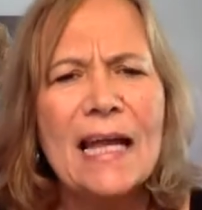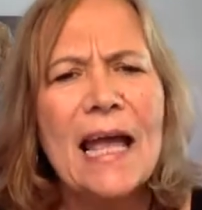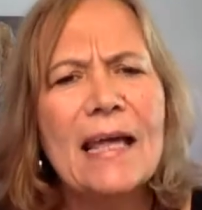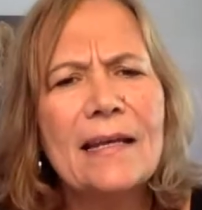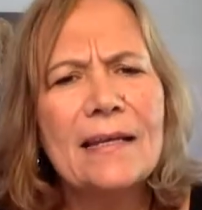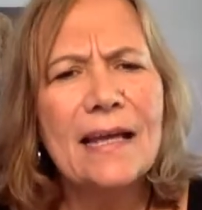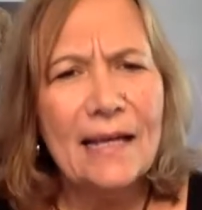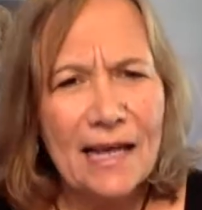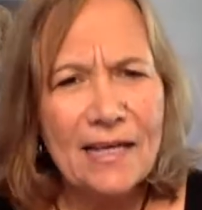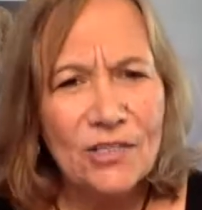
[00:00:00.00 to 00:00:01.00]
And
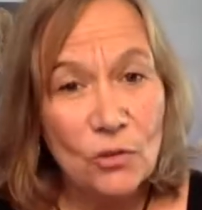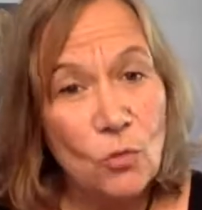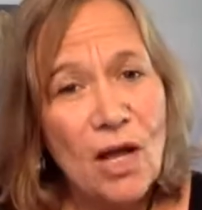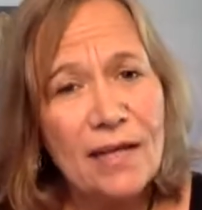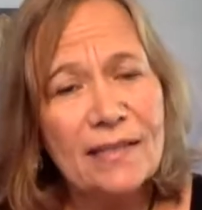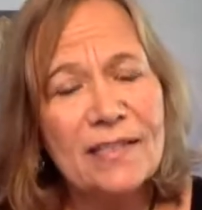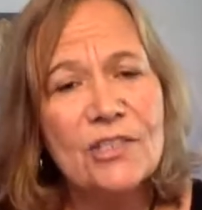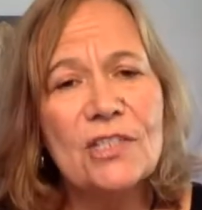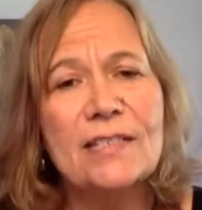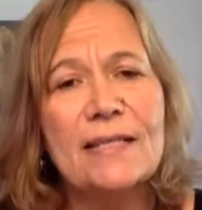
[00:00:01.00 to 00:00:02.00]
I asked her why. And
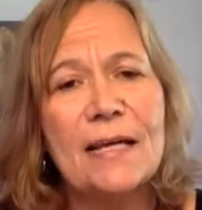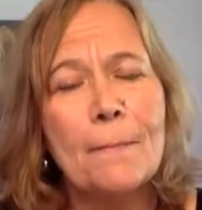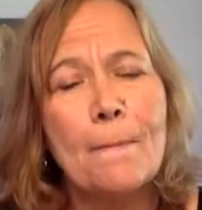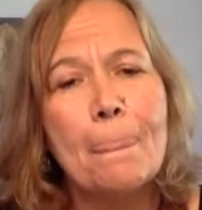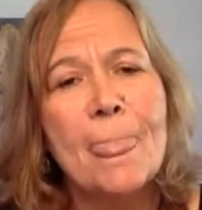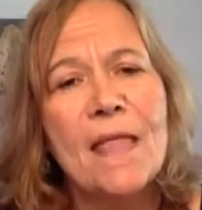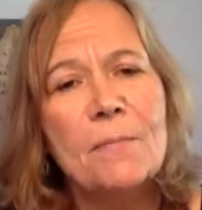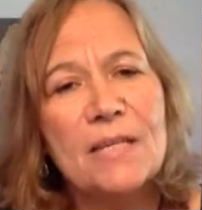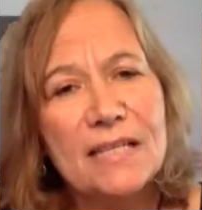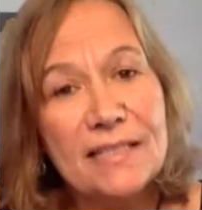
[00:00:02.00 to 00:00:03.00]
she said,
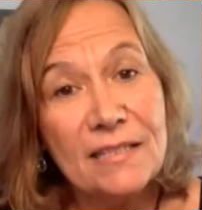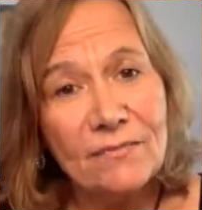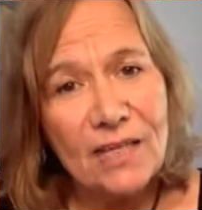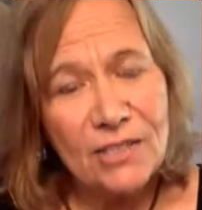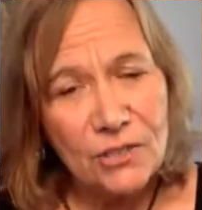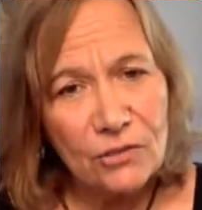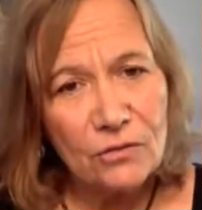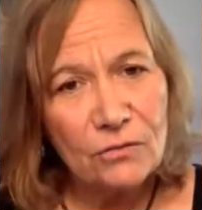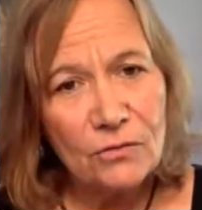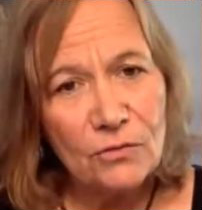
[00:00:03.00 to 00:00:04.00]
because if I
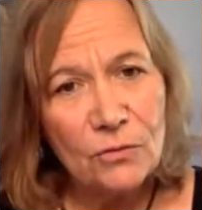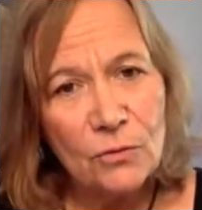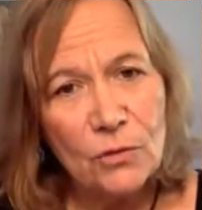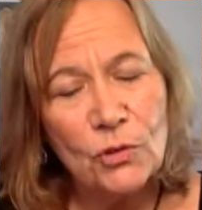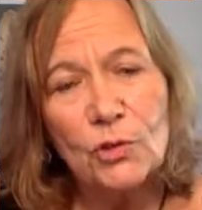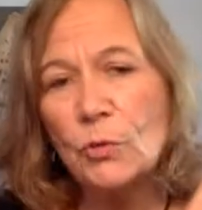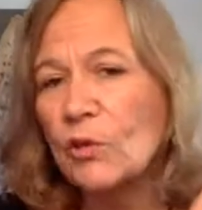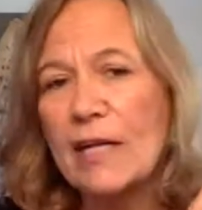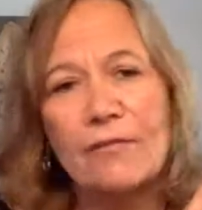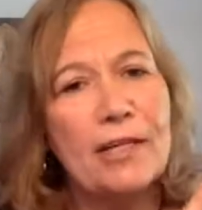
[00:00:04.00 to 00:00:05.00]
do, you will
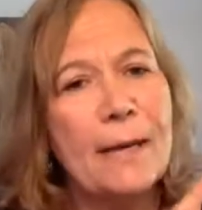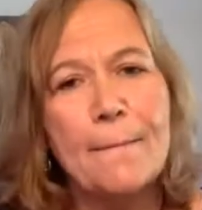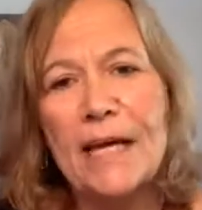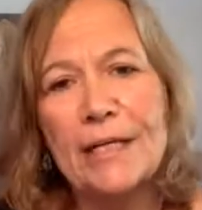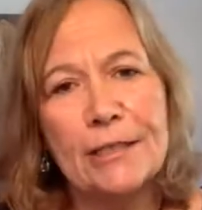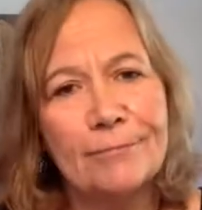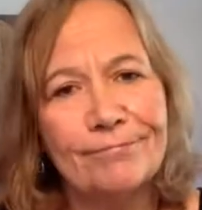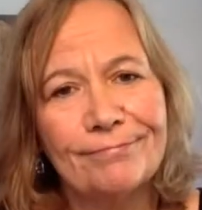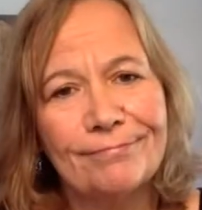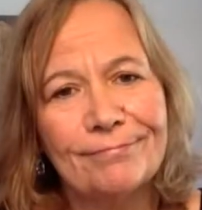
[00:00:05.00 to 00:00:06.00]
never get better.
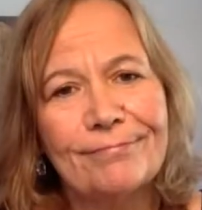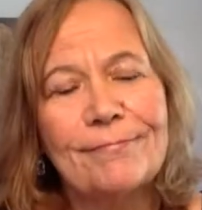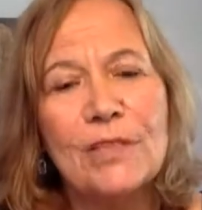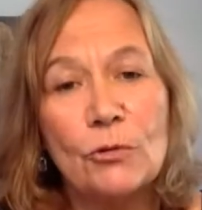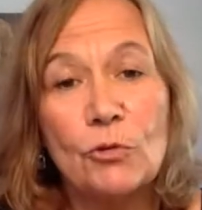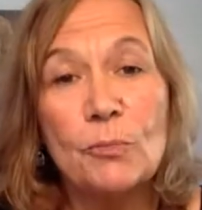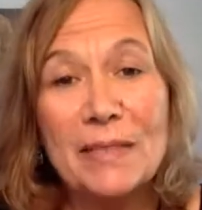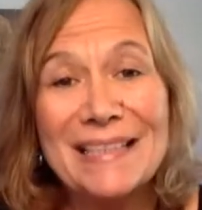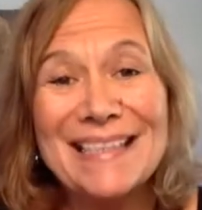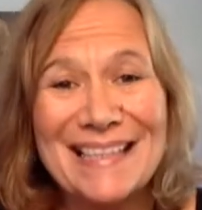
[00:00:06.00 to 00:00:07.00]
You will
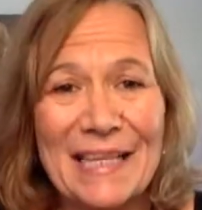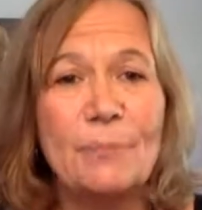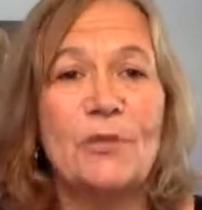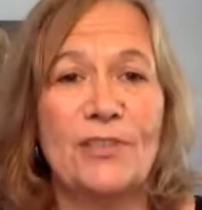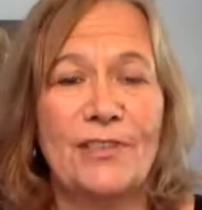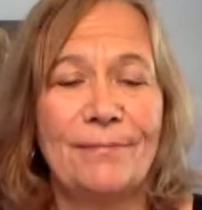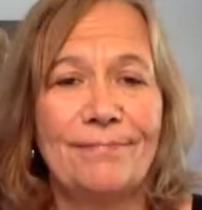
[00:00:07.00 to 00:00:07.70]
be disabled.